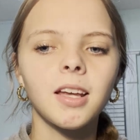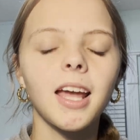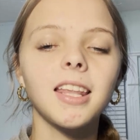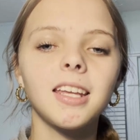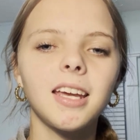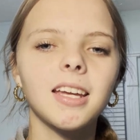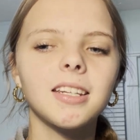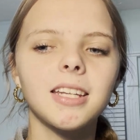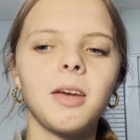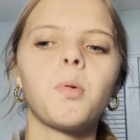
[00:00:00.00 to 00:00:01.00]
In the
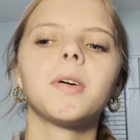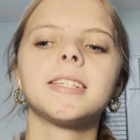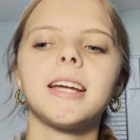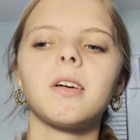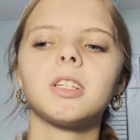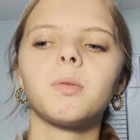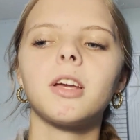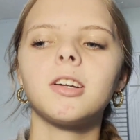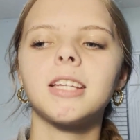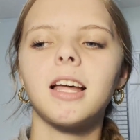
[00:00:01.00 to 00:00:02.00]
end, it boils down to what
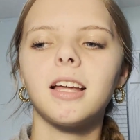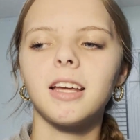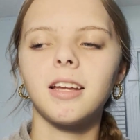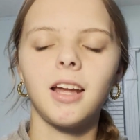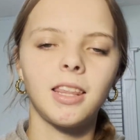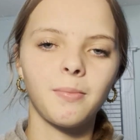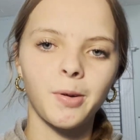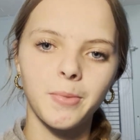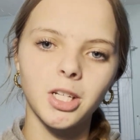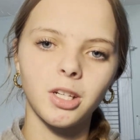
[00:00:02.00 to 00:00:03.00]
you're telling and the
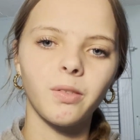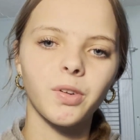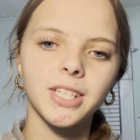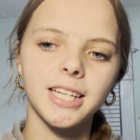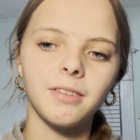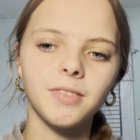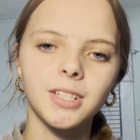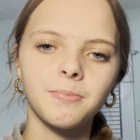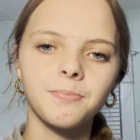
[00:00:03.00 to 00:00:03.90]
permission you've received.